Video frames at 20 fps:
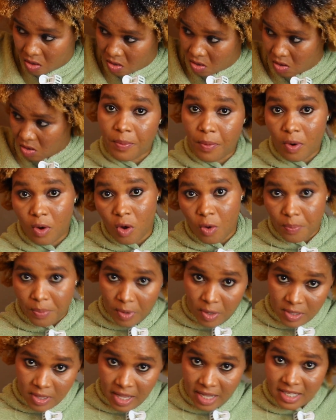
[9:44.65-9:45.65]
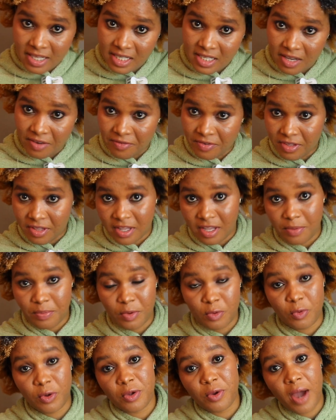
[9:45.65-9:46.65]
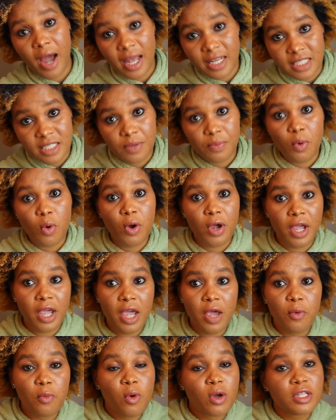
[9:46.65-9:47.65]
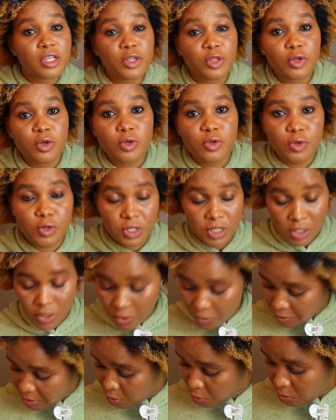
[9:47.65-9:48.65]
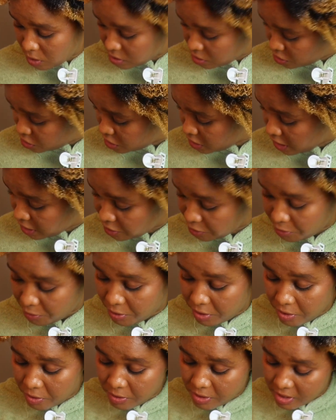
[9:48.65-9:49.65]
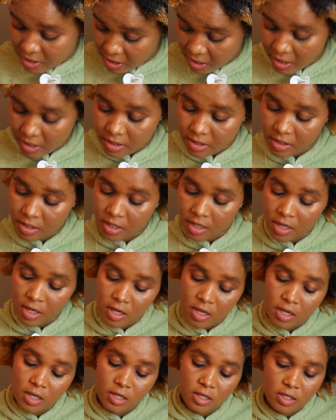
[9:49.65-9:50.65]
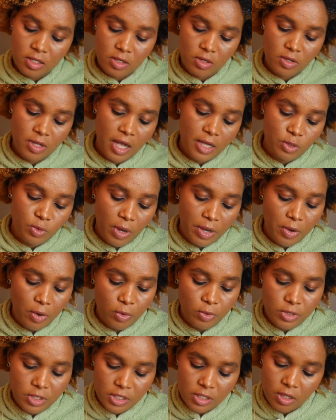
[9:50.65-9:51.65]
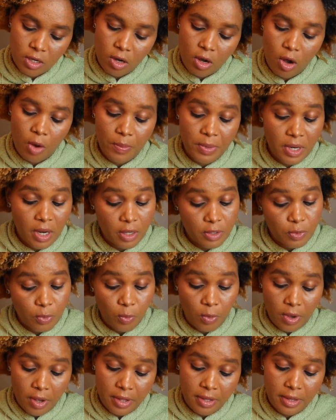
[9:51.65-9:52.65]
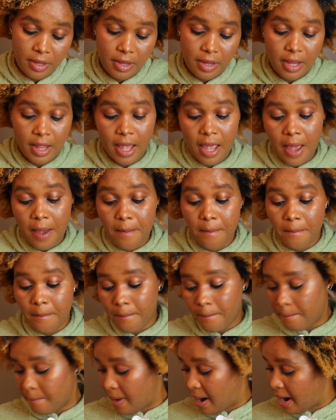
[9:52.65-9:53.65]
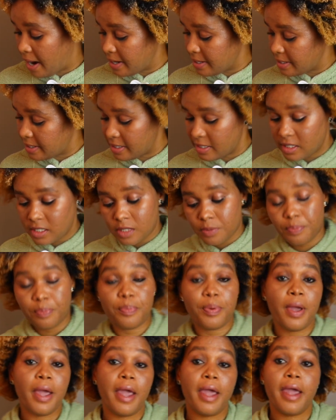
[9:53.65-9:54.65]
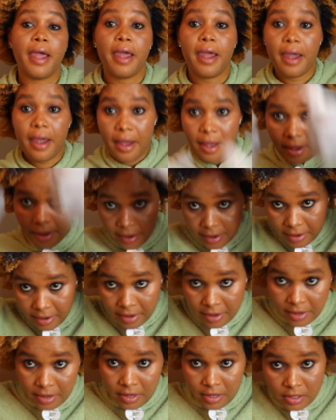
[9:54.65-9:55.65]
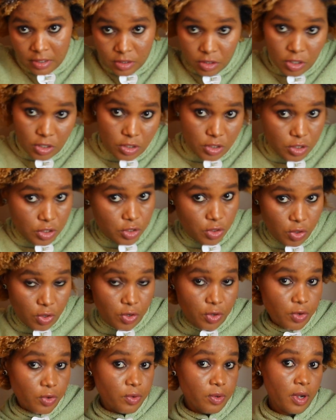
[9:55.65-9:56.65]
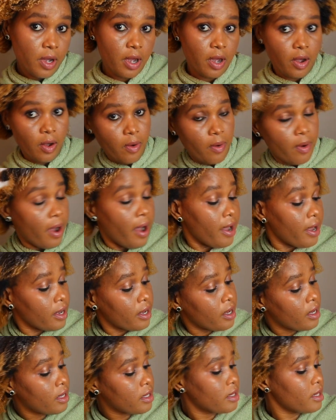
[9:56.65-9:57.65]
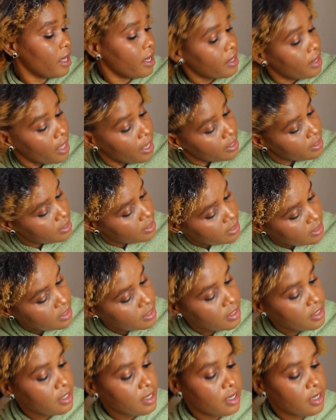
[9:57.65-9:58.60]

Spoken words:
People go blonde like this every day, but when you ask them, okay, what did you use, they don't really want to share the real thing. So that's why your own is not coming out well. Mine is here. Just show you how I did it.